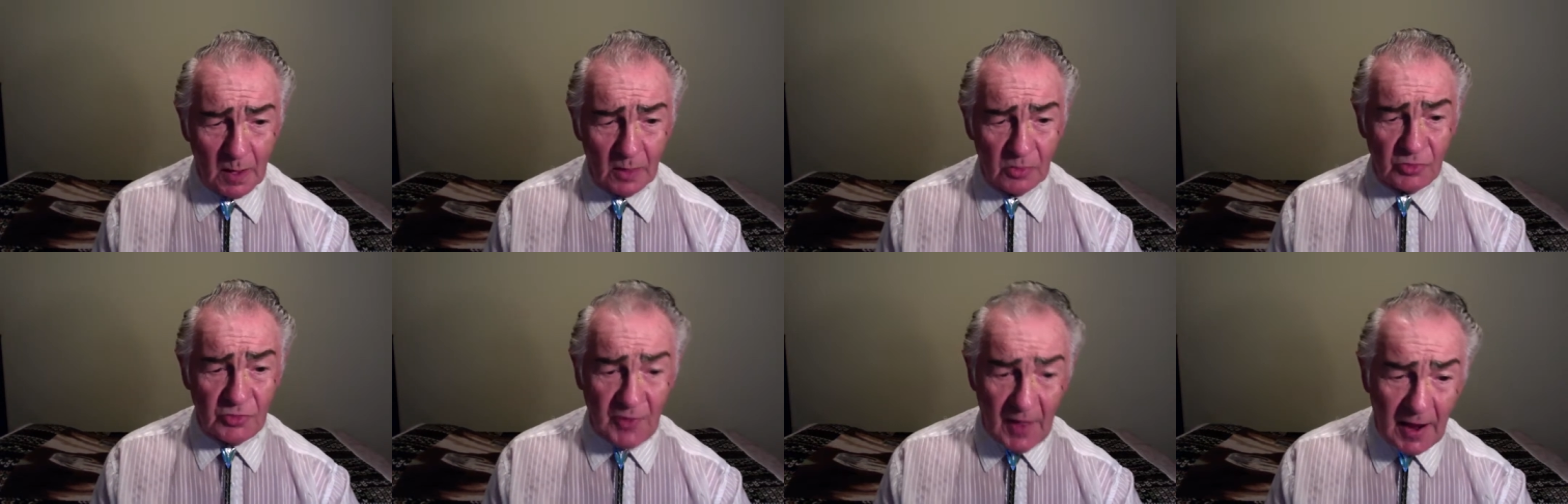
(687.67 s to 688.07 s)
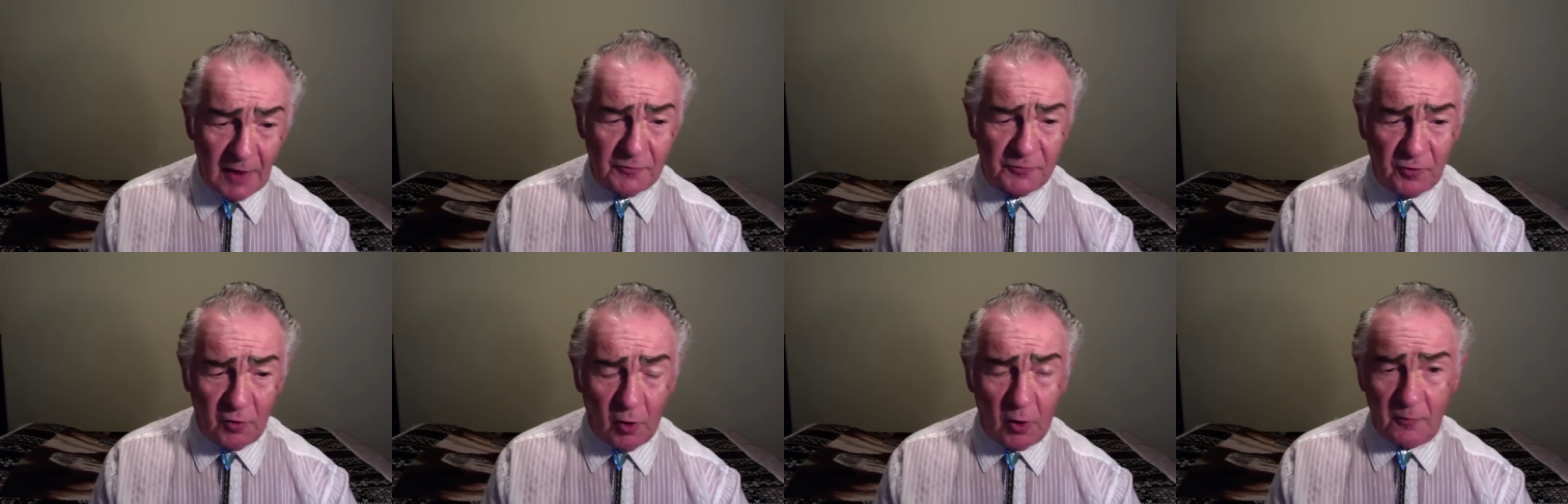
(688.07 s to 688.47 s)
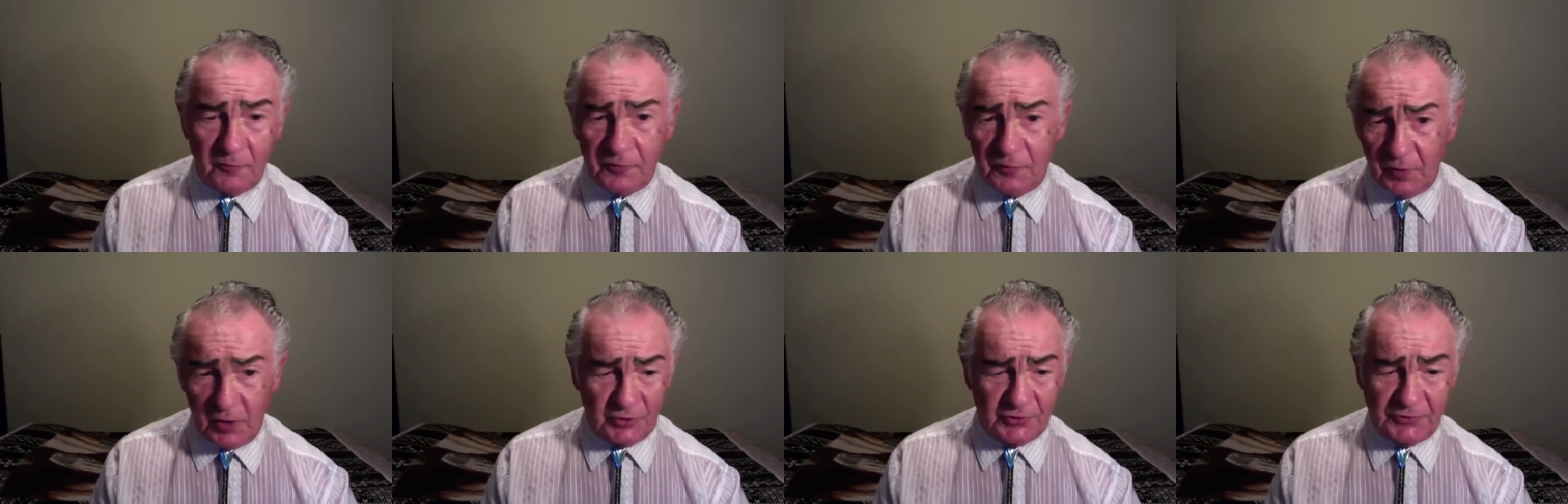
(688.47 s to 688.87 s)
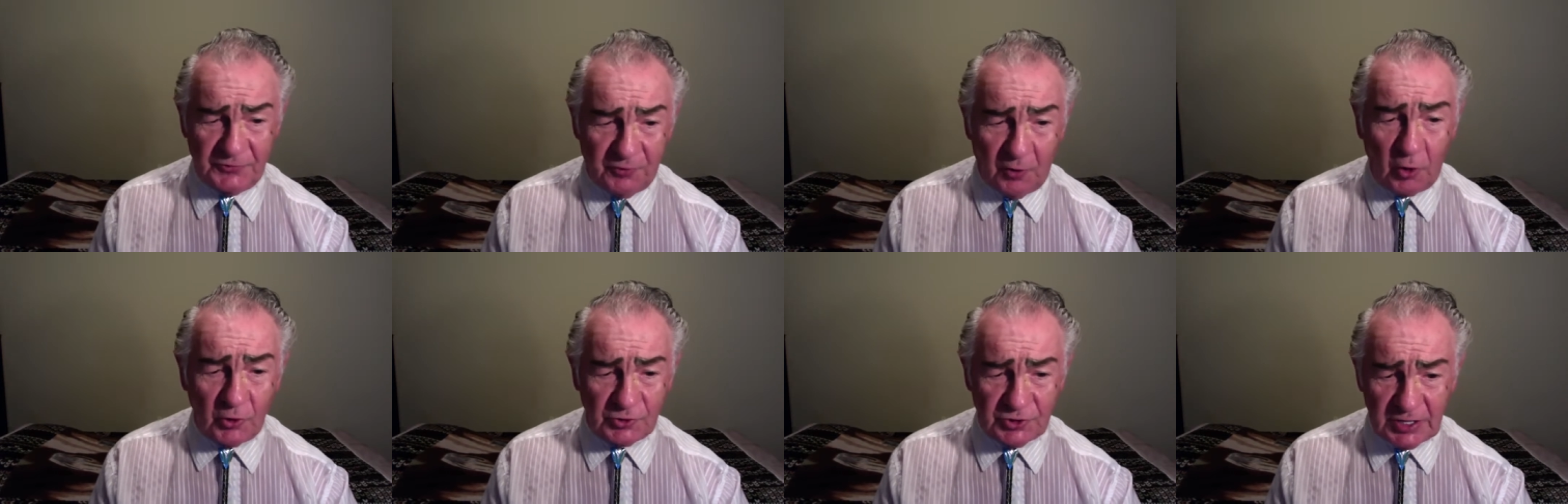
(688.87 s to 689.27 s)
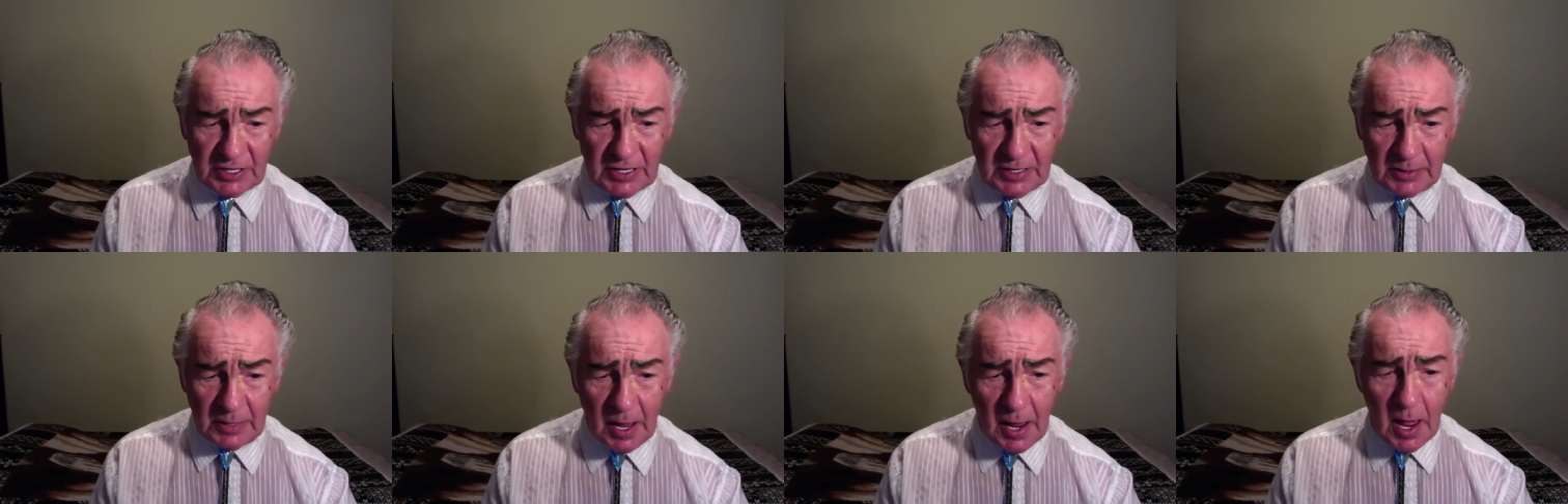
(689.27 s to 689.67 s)
Therefore, verse
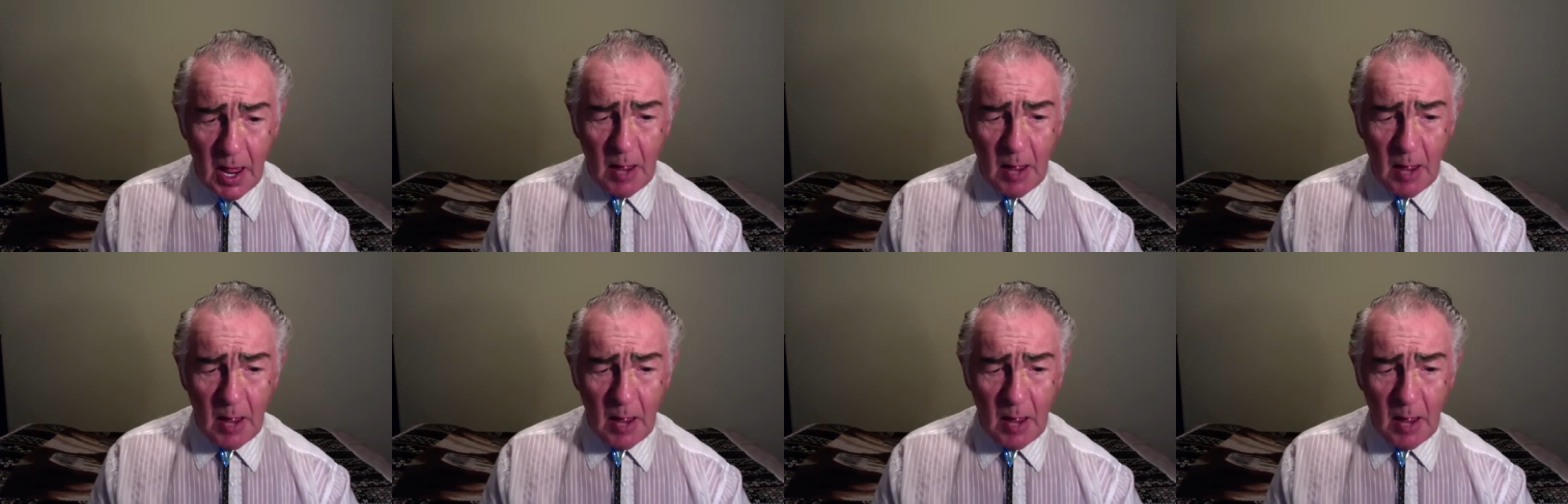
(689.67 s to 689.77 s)
14,